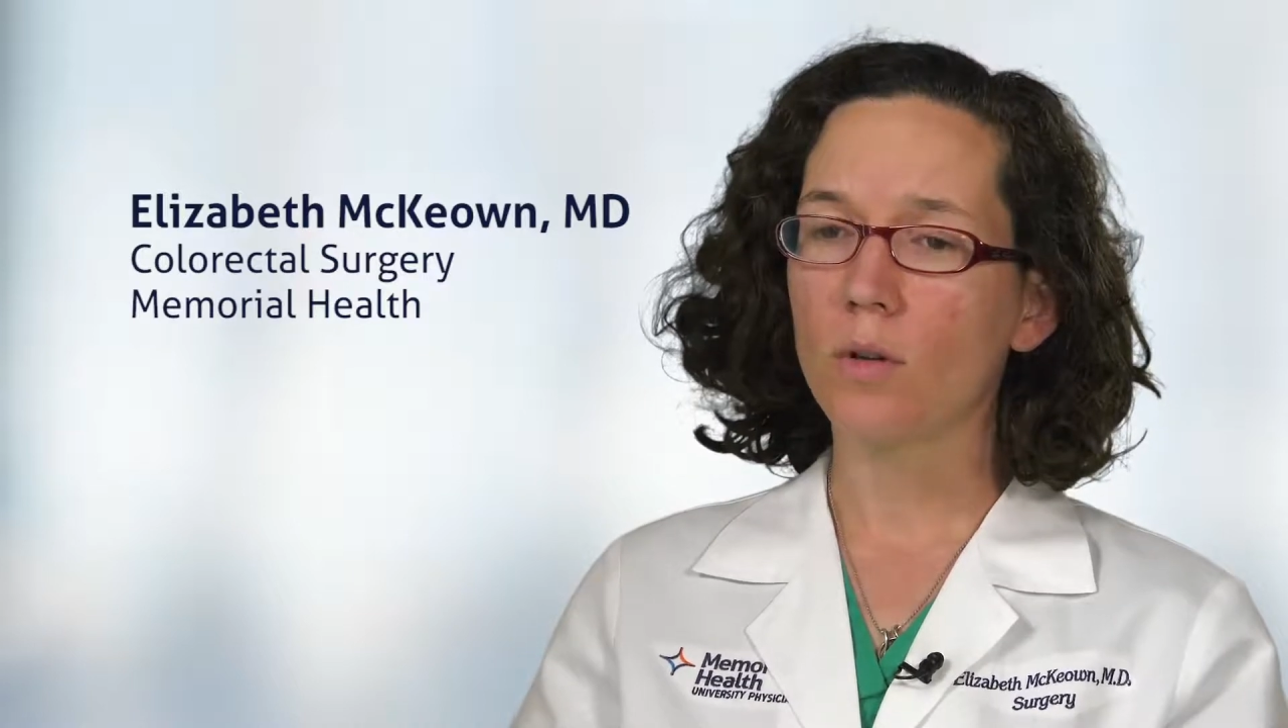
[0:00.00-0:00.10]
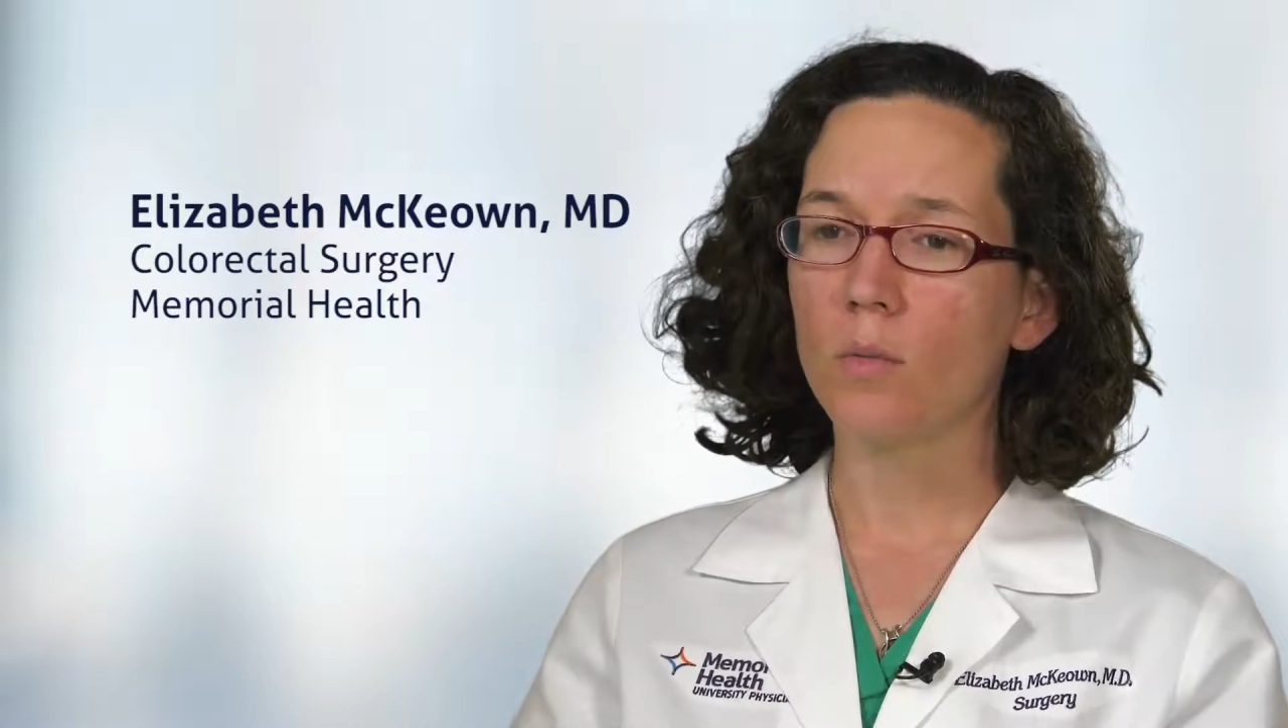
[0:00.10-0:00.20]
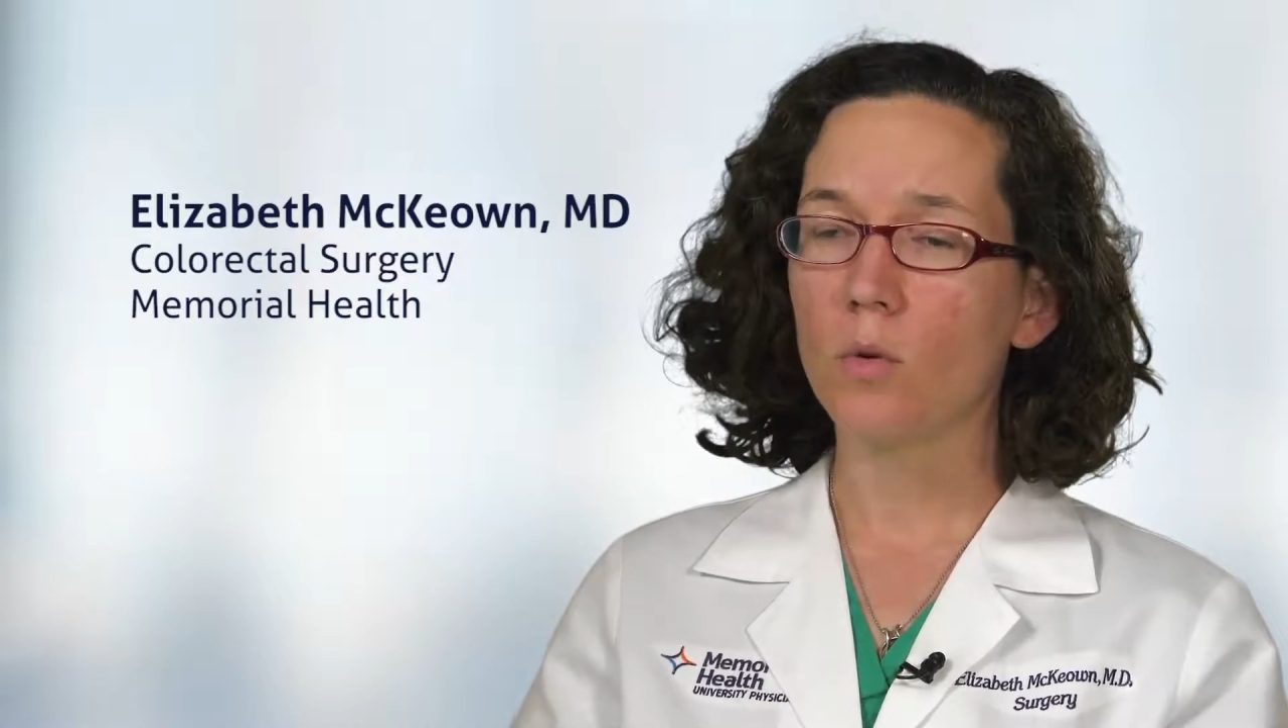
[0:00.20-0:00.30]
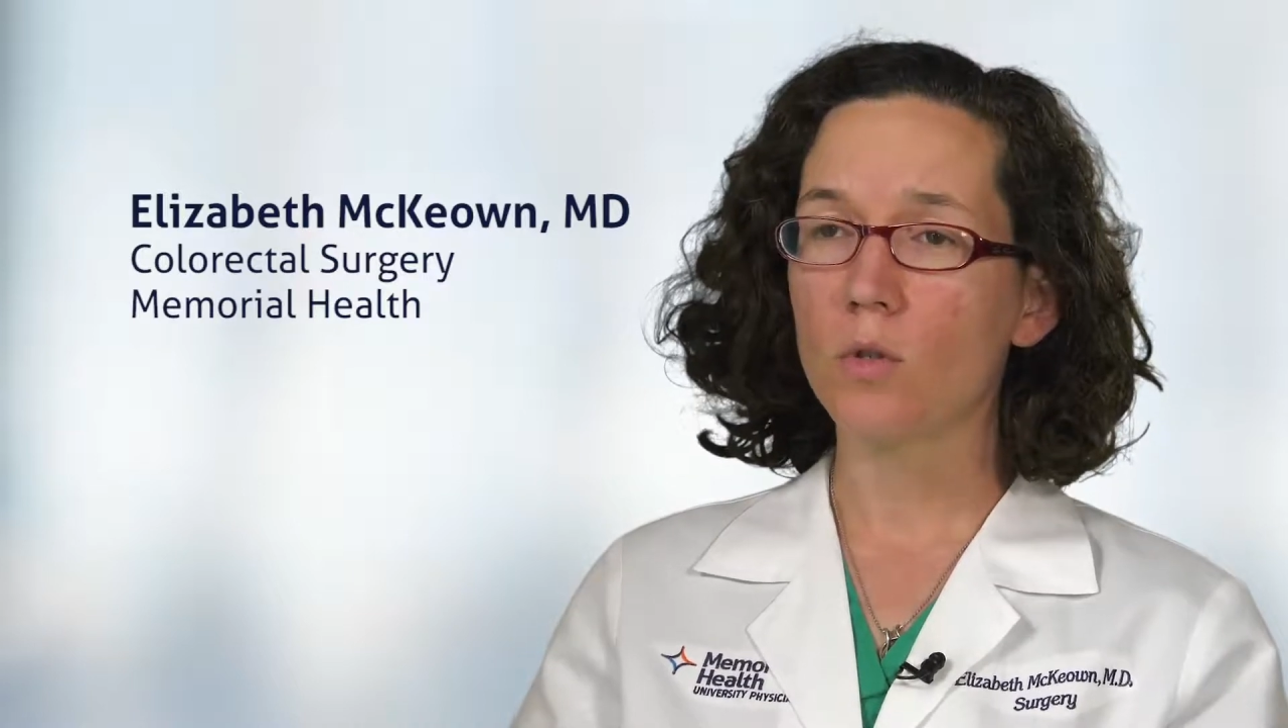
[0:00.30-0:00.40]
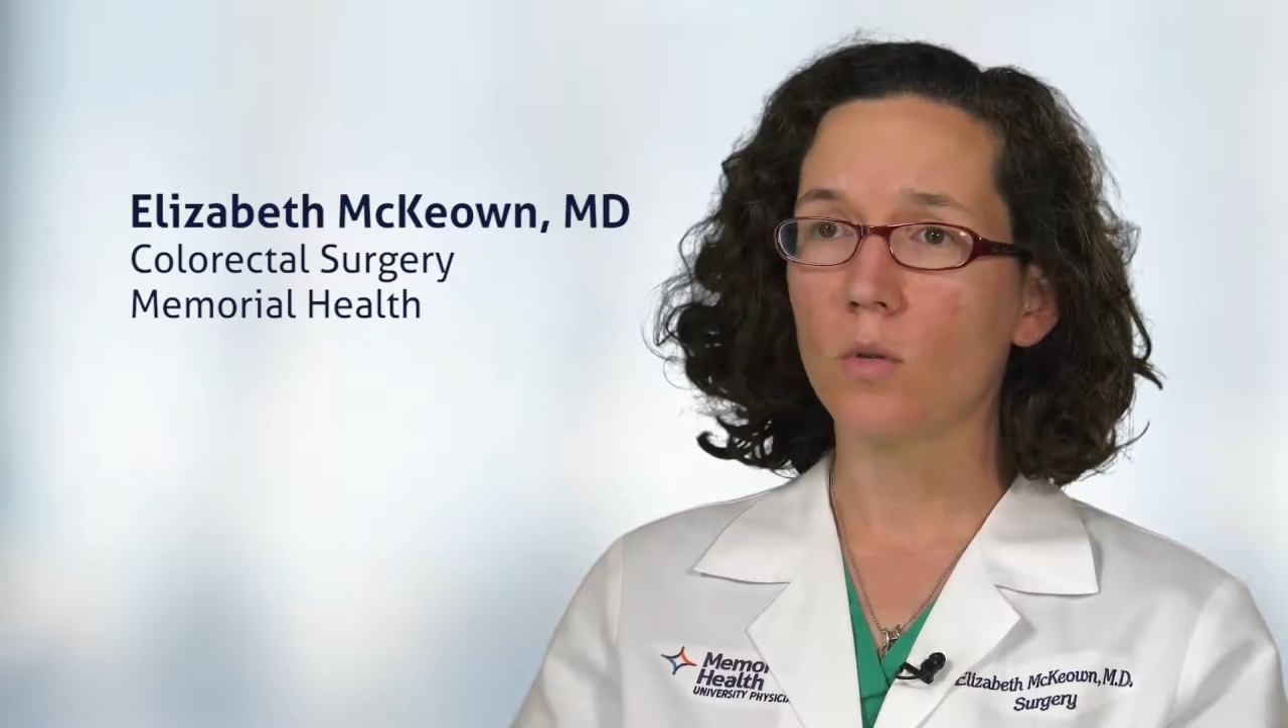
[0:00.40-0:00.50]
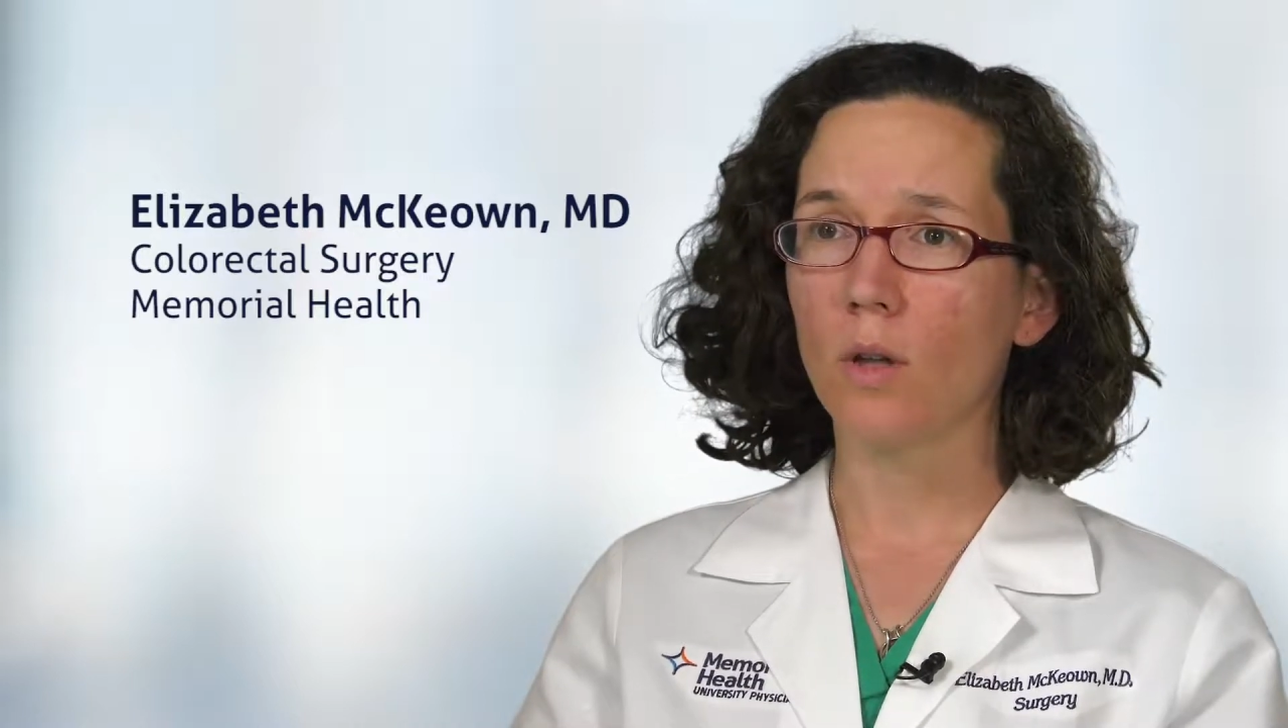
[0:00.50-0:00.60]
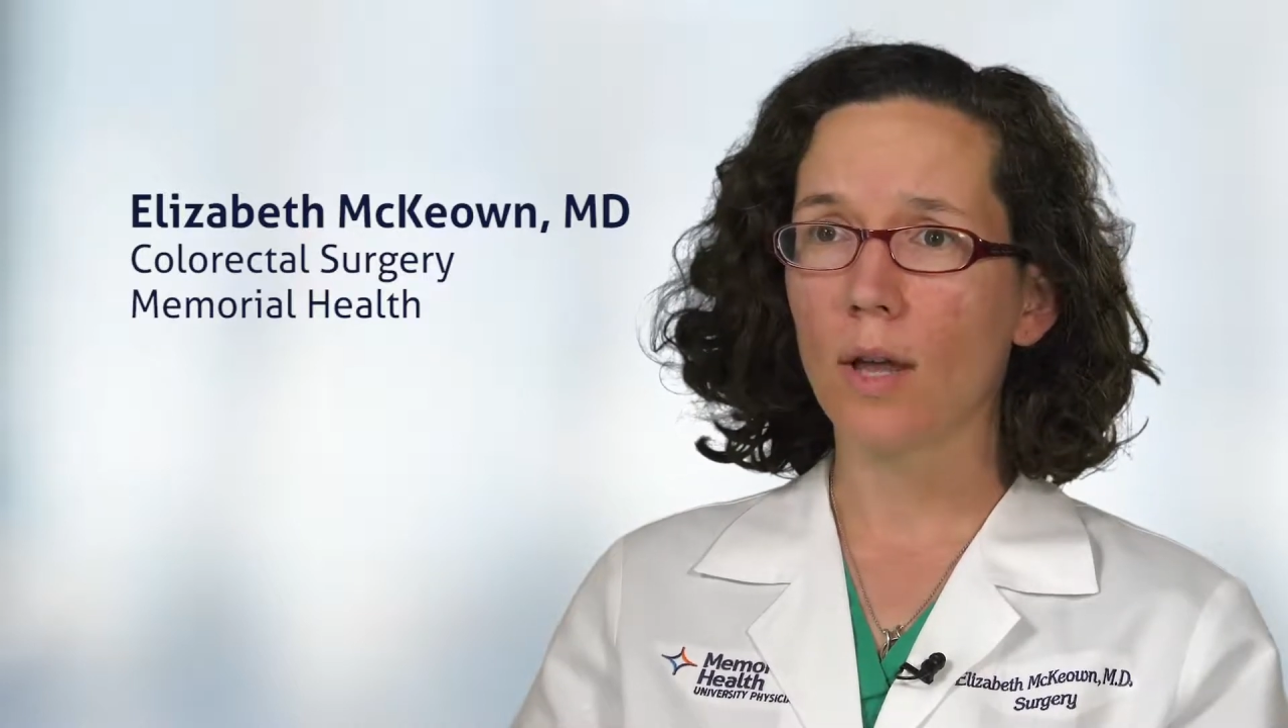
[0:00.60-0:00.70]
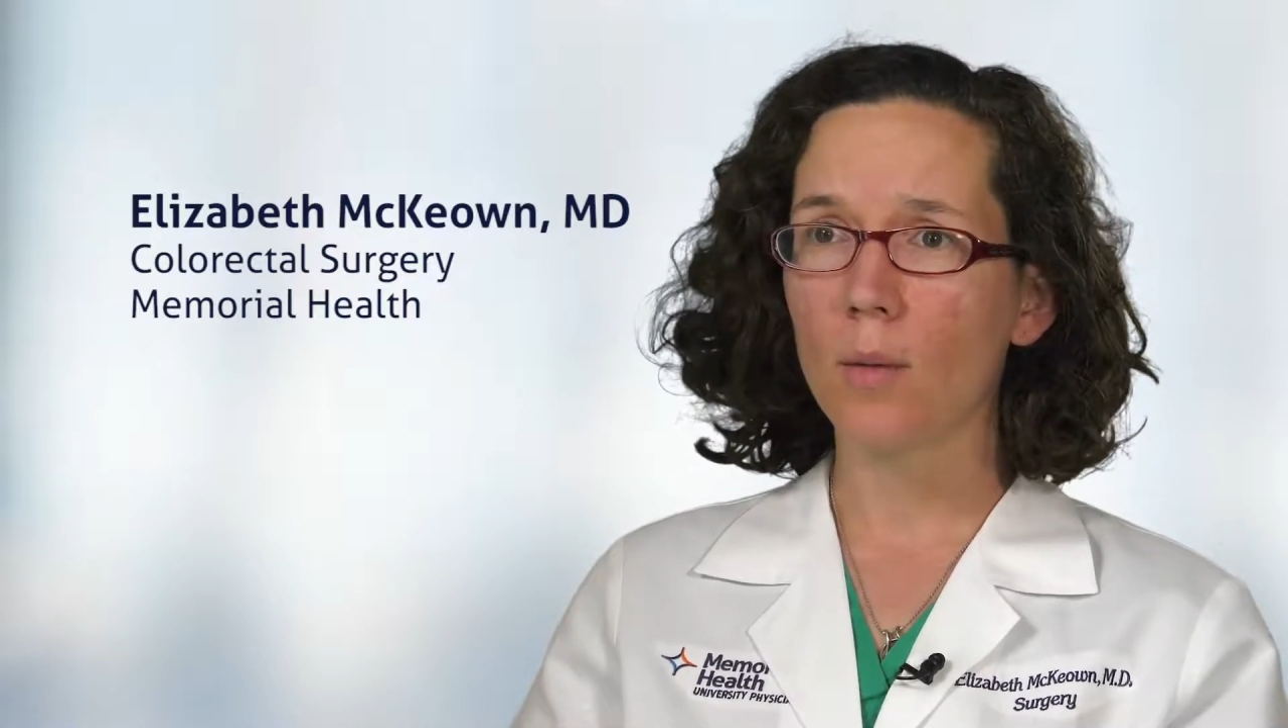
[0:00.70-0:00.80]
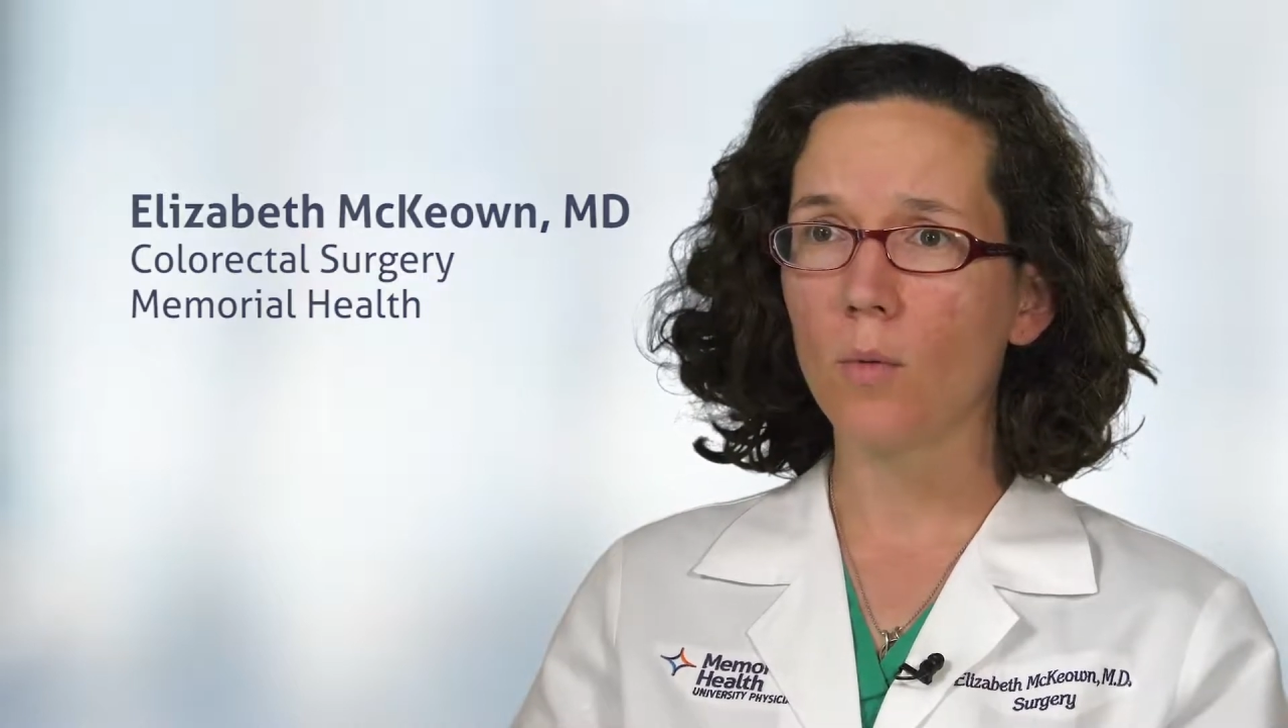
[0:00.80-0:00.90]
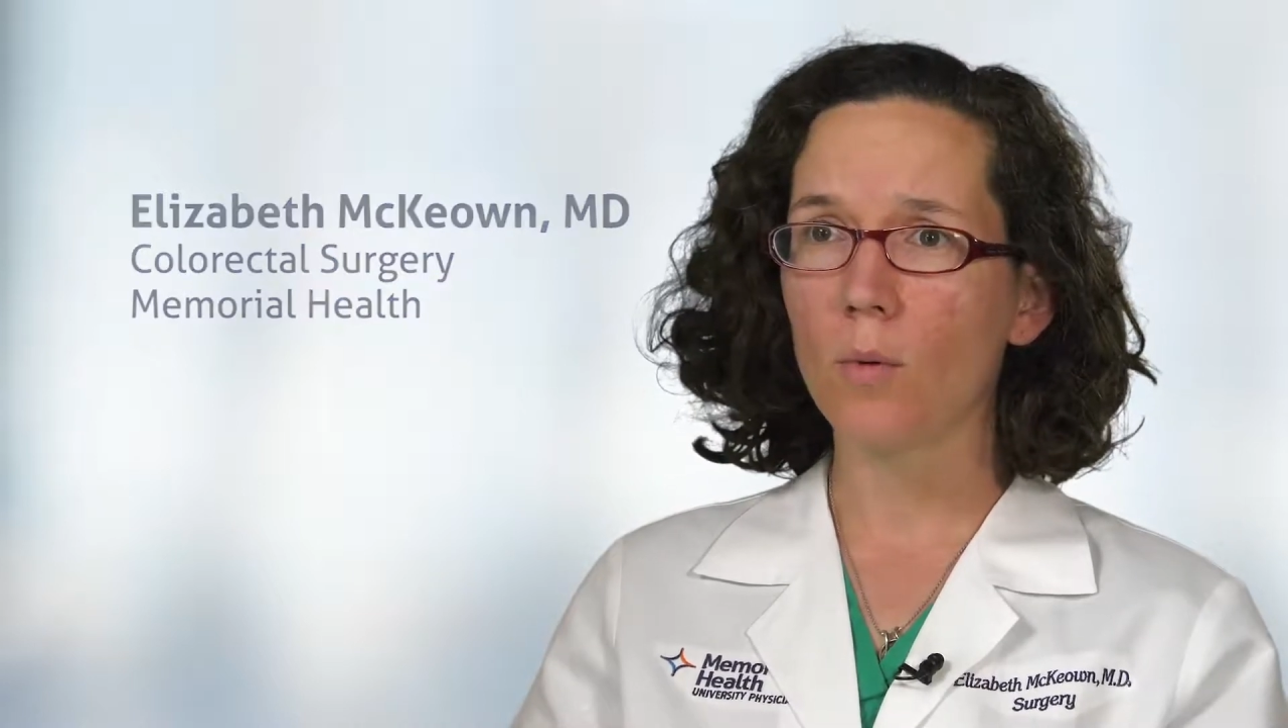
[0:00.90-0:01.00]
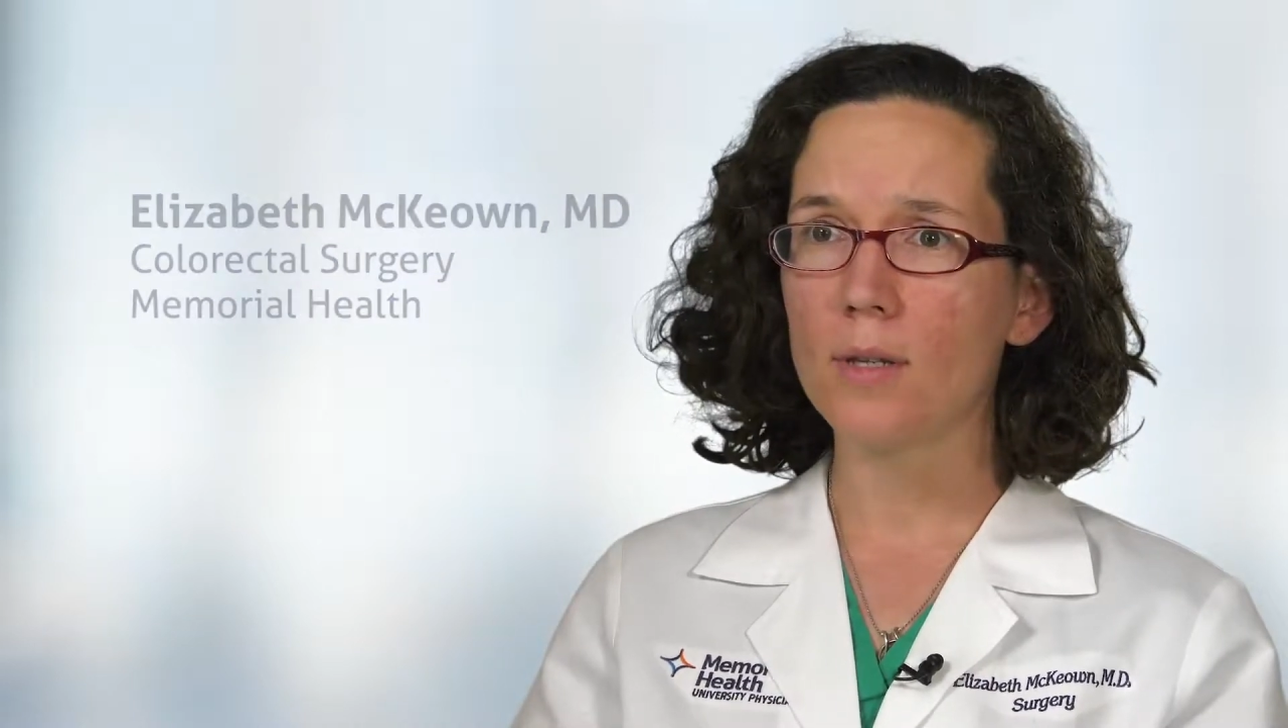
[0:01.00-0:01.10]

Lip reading: One of the most reliable